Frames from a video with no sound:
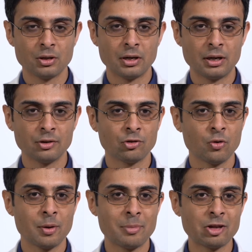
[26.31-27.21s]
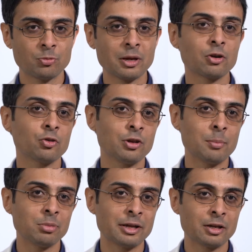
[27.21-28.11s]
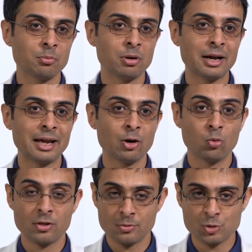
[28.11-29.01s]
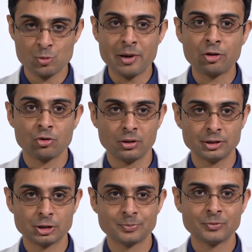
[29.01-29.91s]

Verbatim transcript: Uh, so a pacemaker is implanted by a rhythm specialist.